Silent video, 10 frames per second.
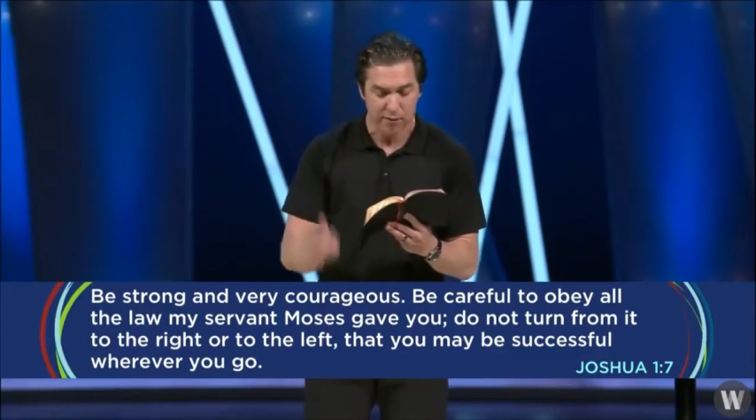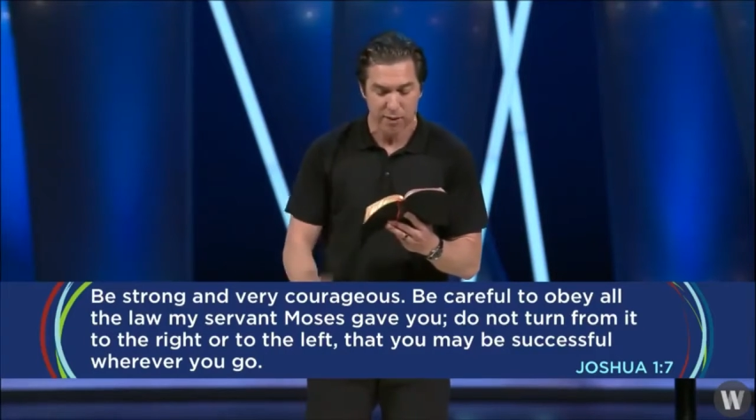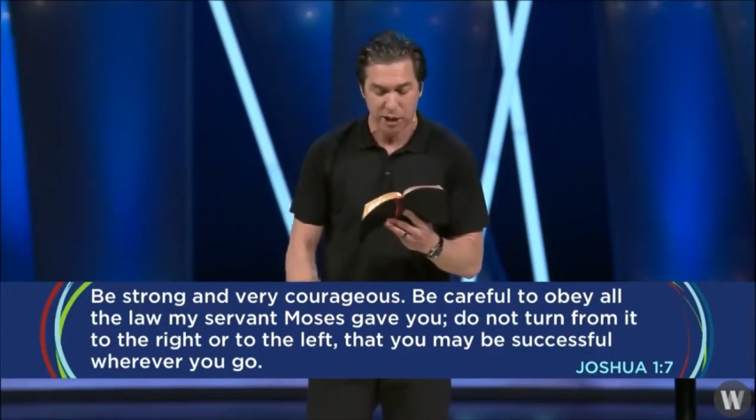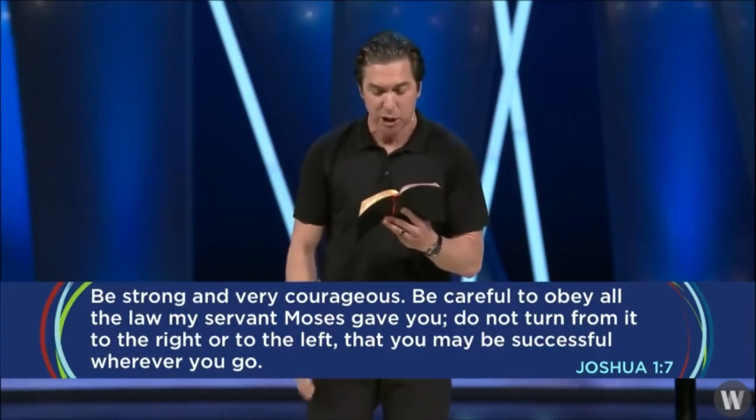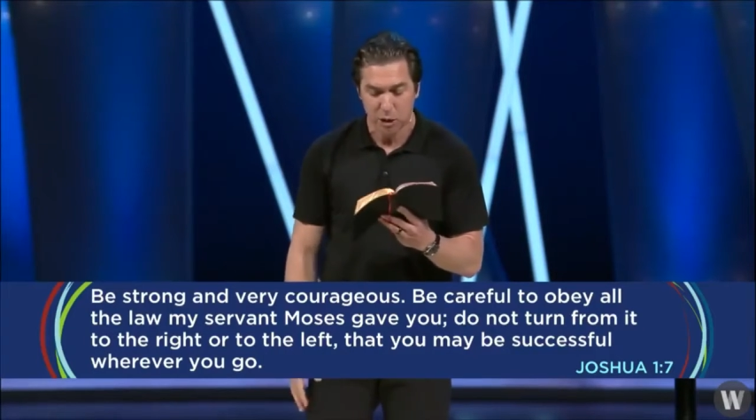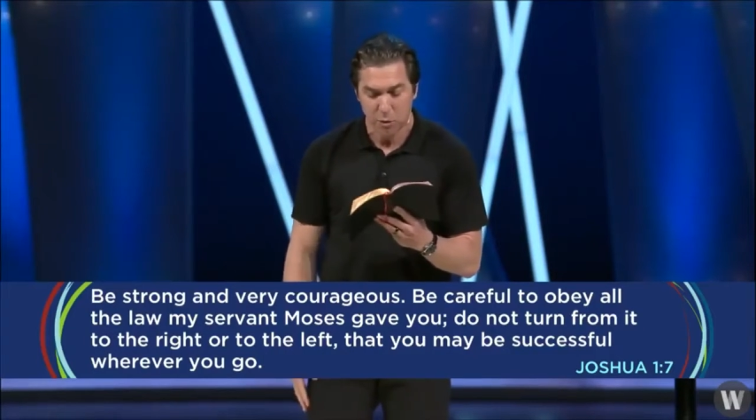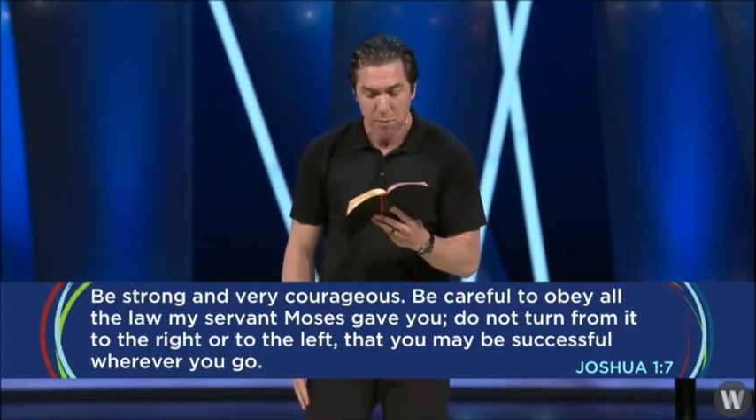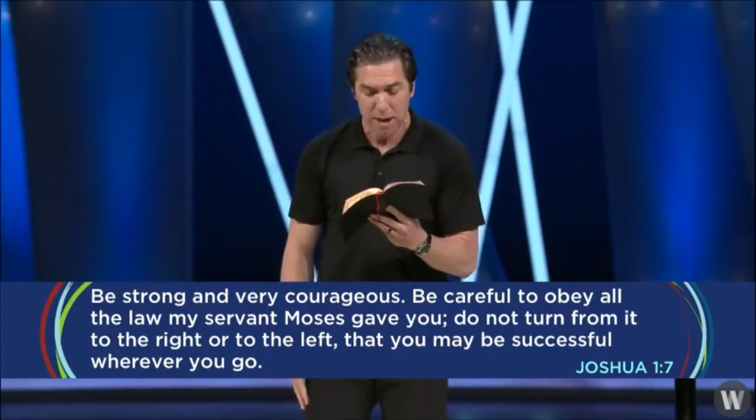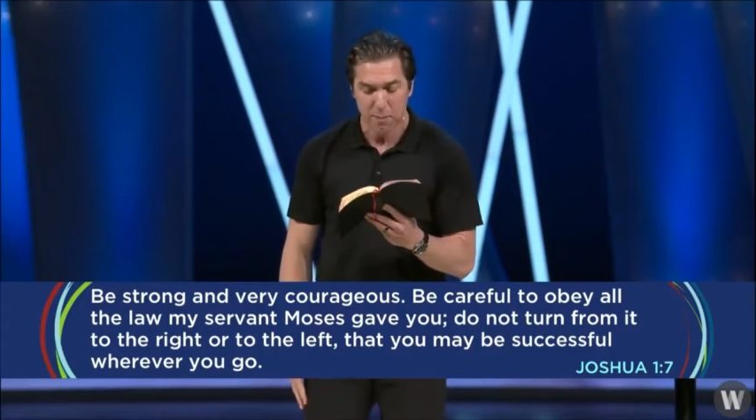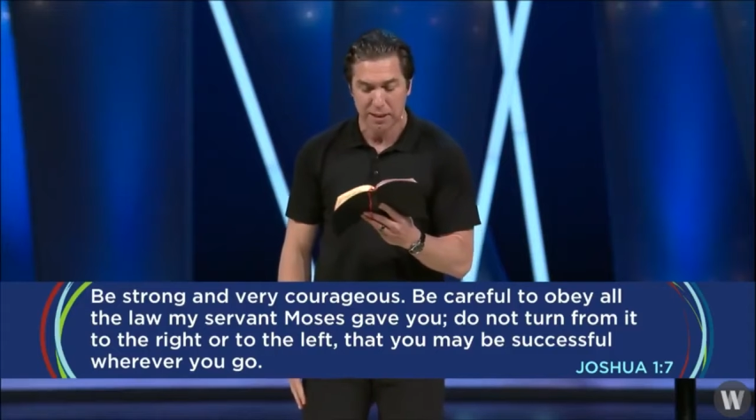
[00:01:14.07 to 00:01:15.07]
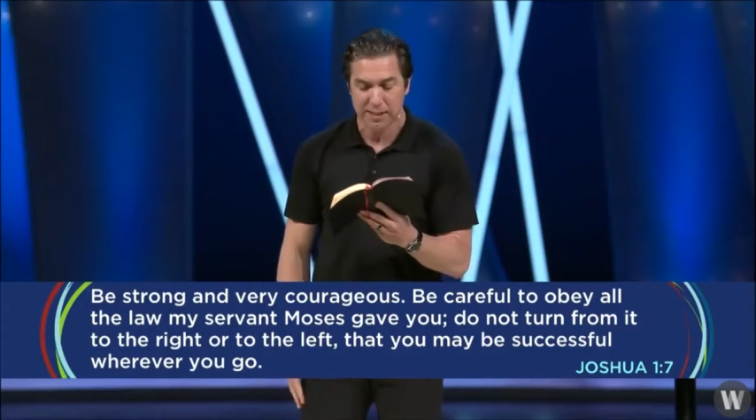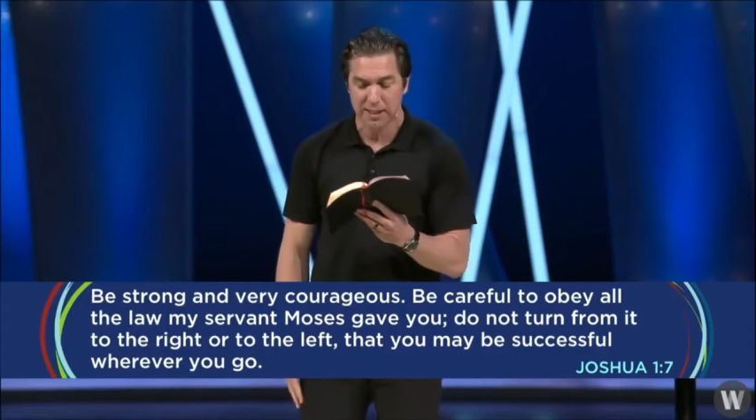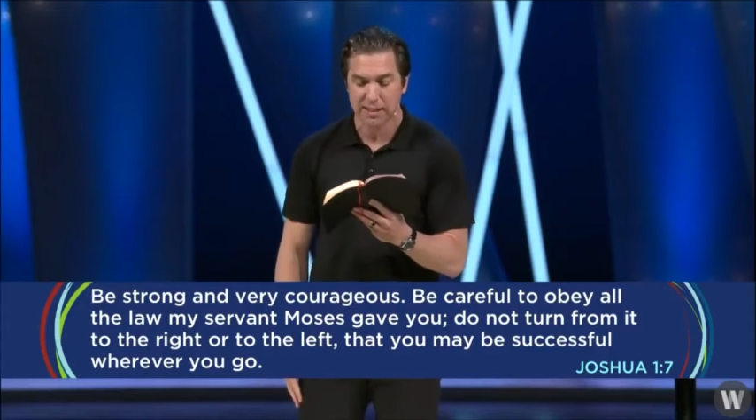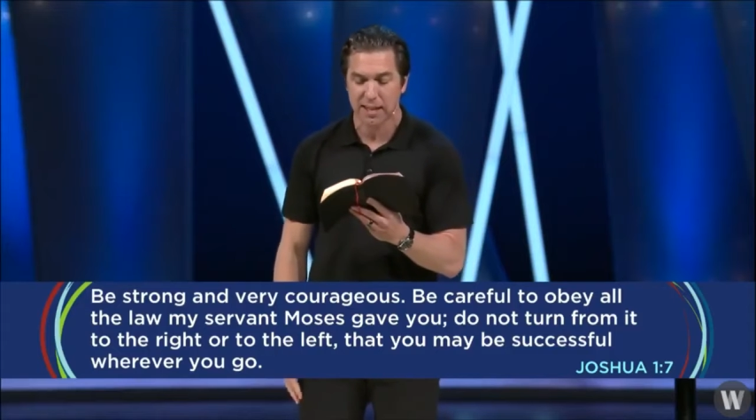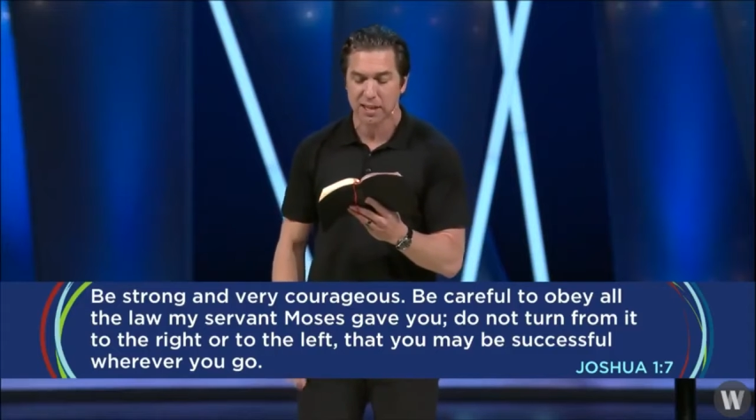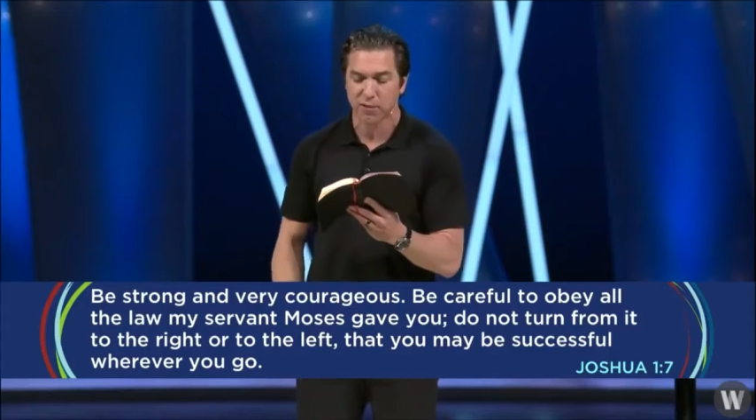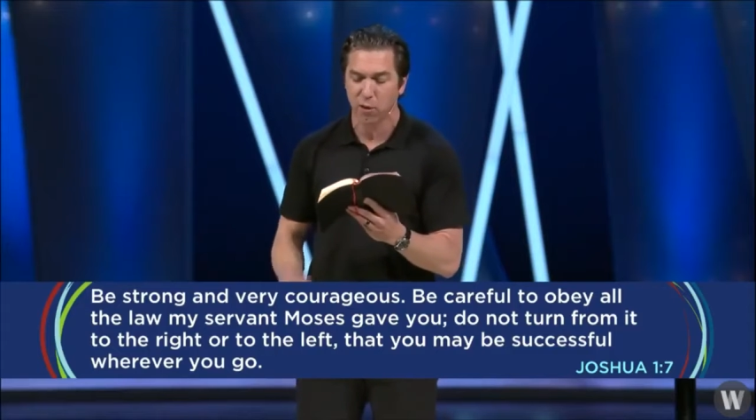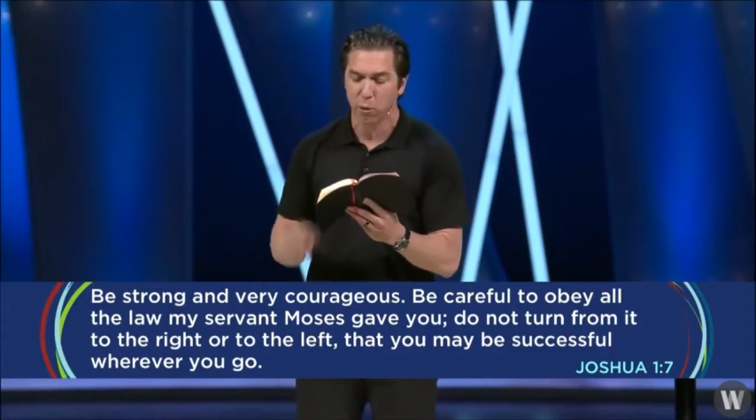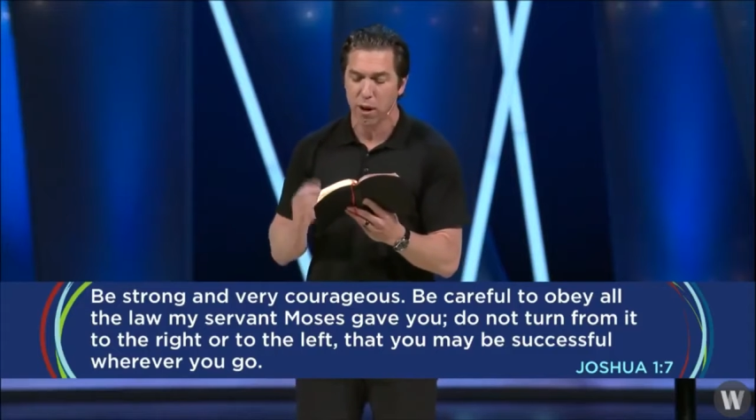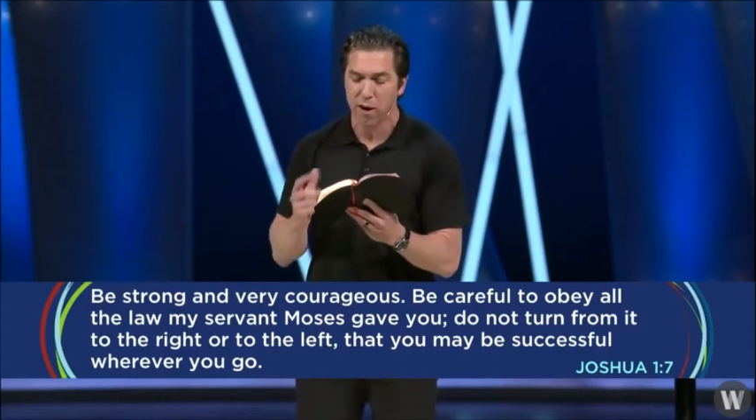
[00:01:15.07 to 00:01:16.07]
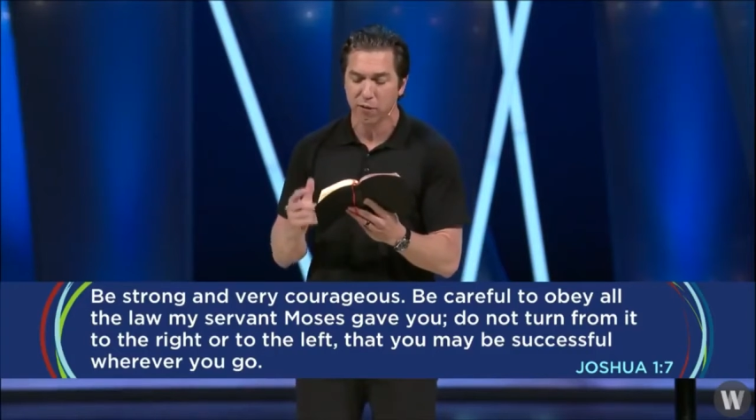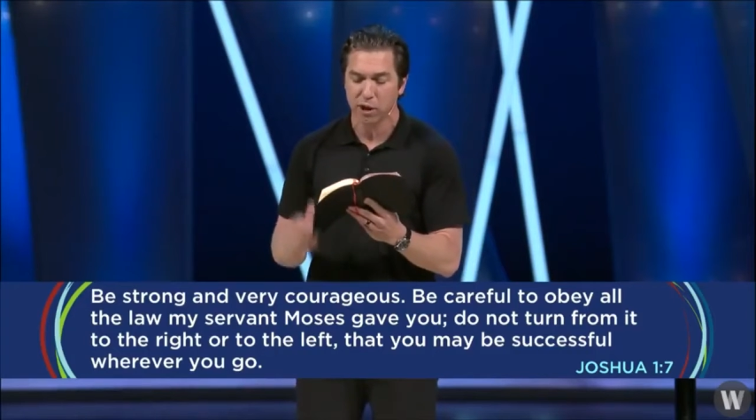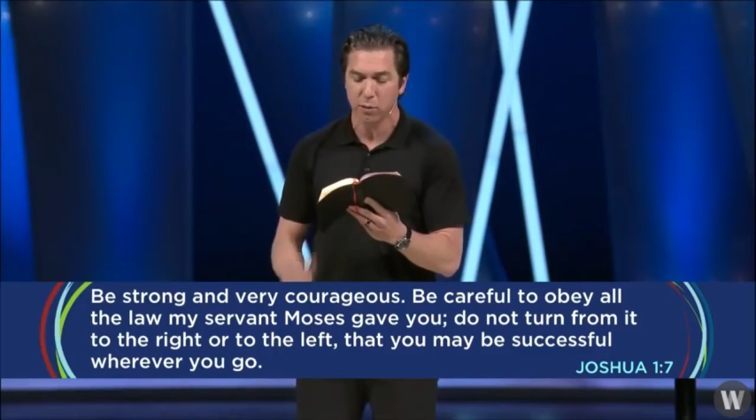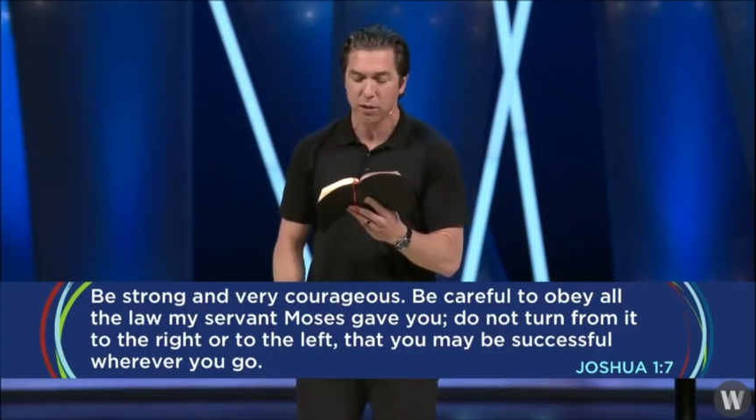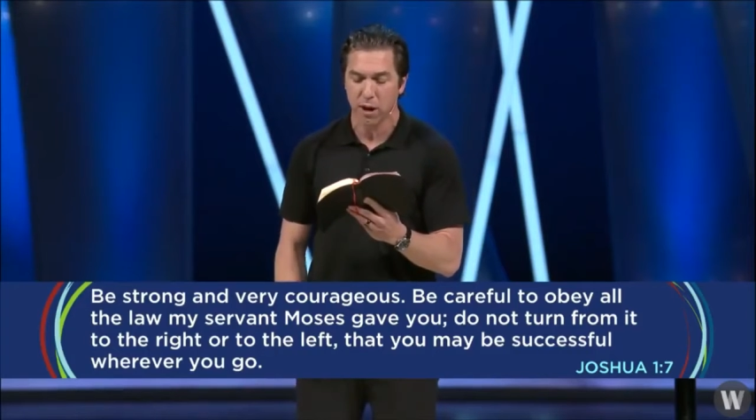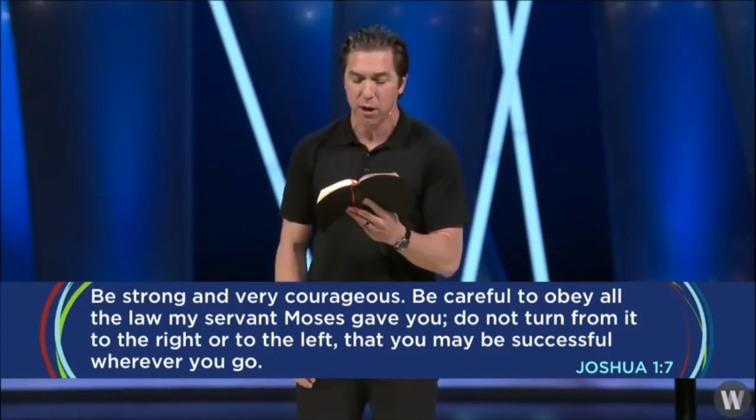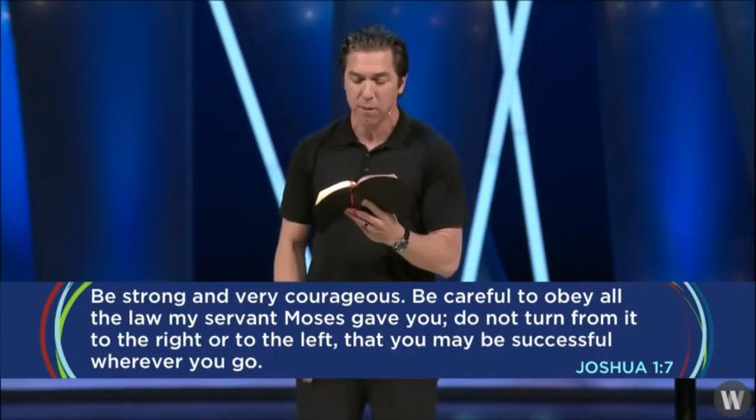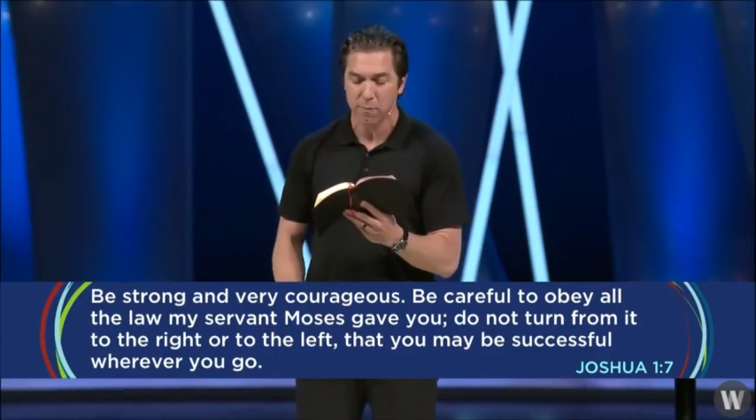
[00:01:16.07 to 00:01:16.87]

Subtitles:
that you may be successful wherever you go.